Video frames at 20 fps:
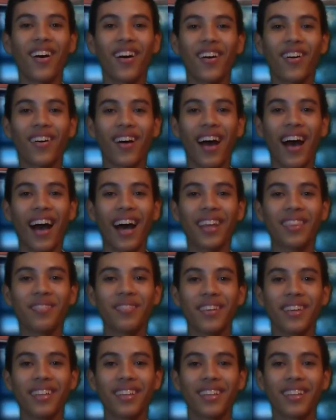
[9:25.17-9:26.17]
or
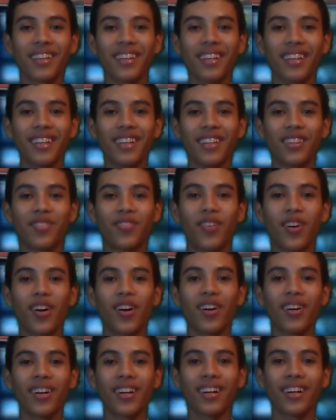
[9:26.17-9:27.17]
admit it
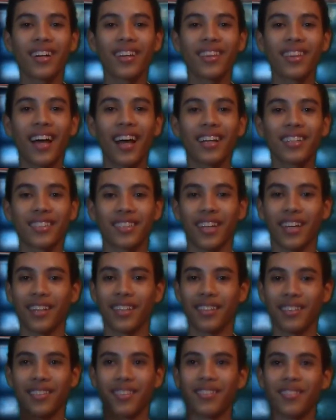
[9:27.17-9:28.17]
for
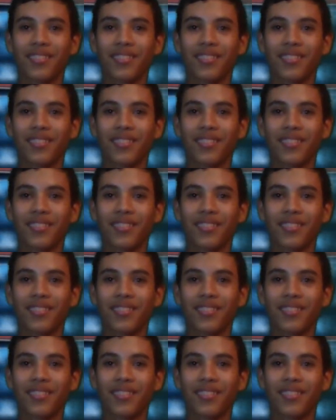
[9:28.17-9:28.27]
dancing.